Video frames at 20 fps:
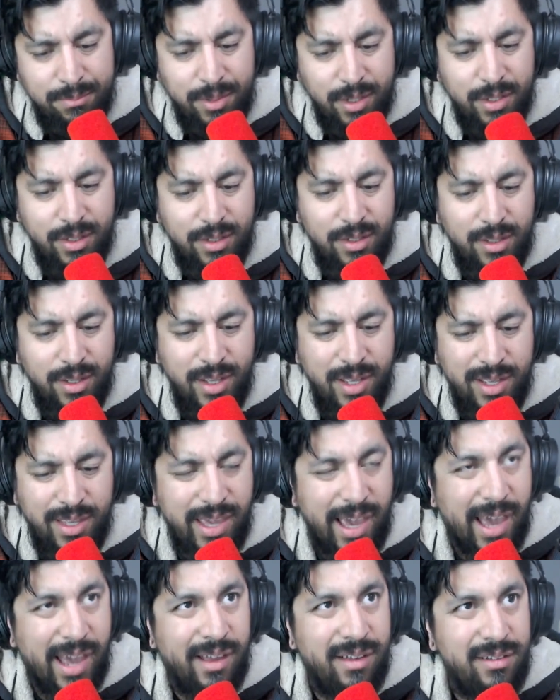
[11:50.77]
But
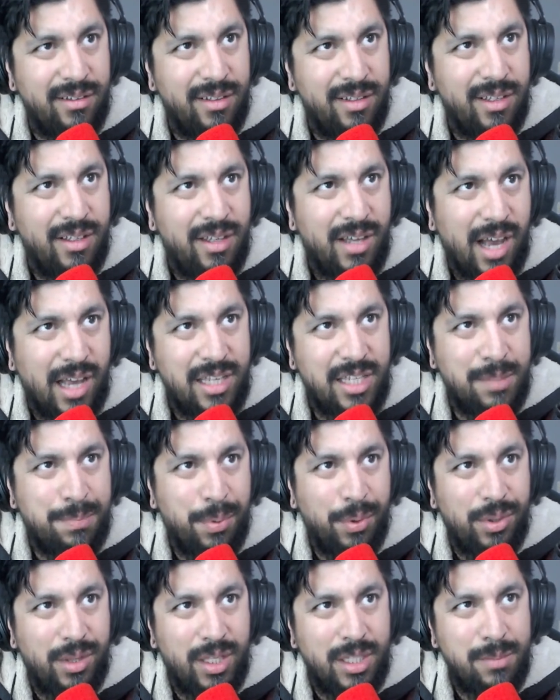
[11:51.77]
yeah, I just
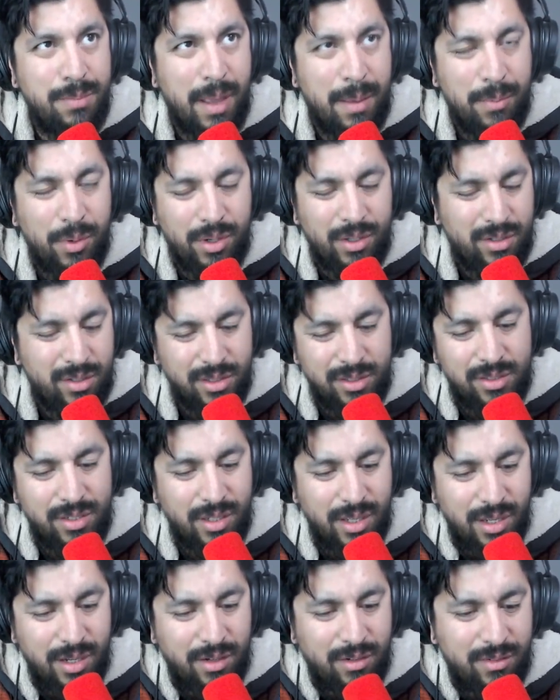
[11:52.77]
put this bad boy because
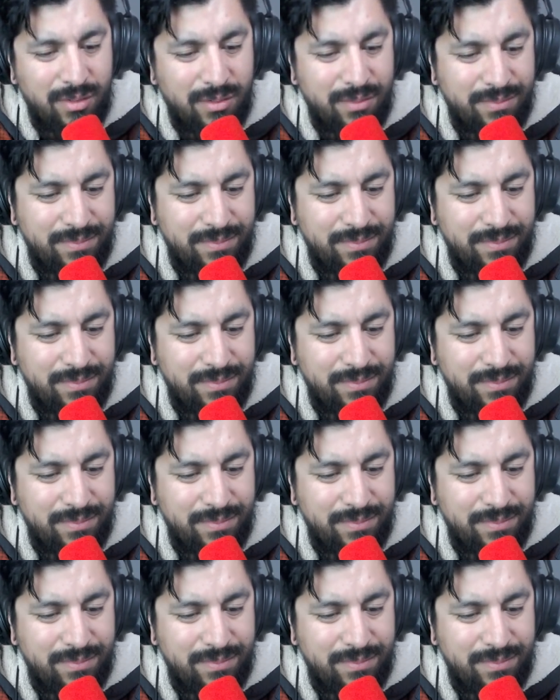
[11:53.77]
I know.